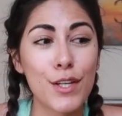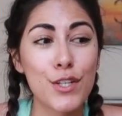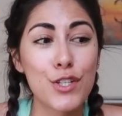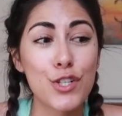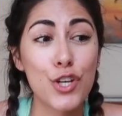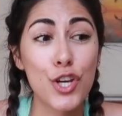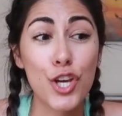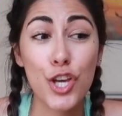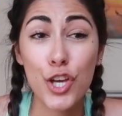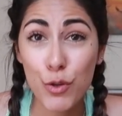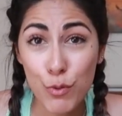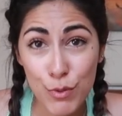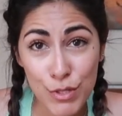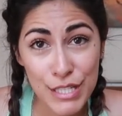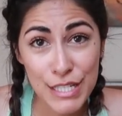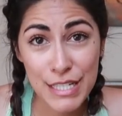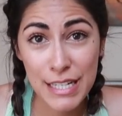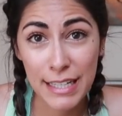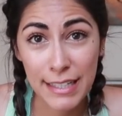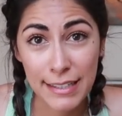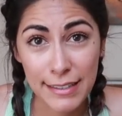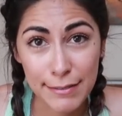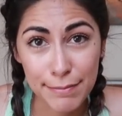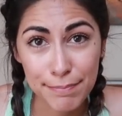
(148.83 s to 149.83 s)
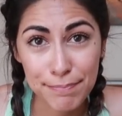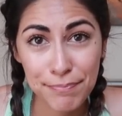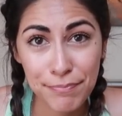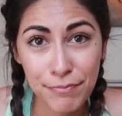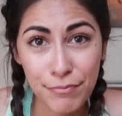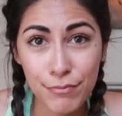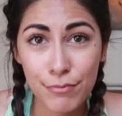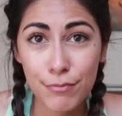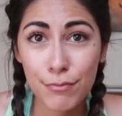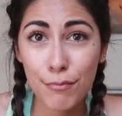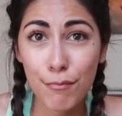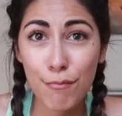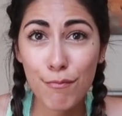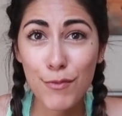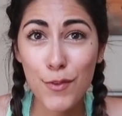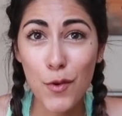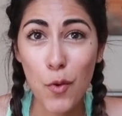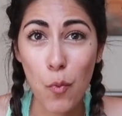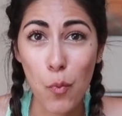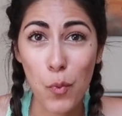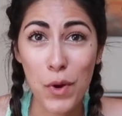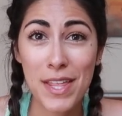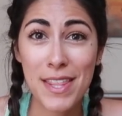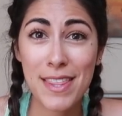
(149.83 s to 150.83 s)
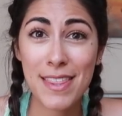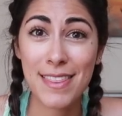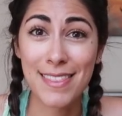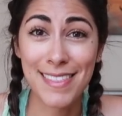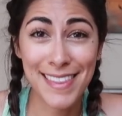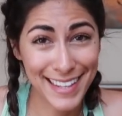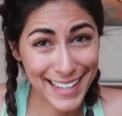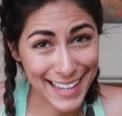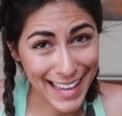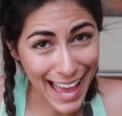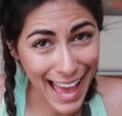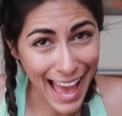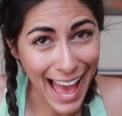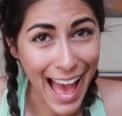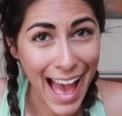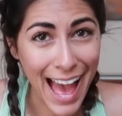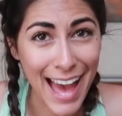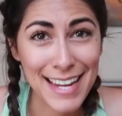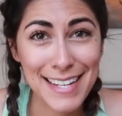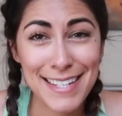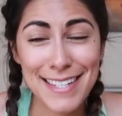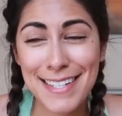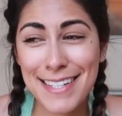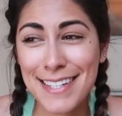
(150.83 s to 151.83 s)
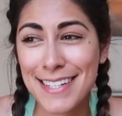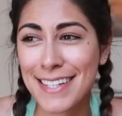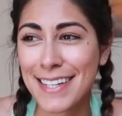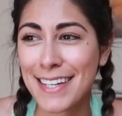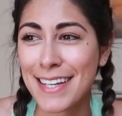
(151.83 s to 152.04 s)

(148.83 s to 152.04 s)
to Houston with the cat.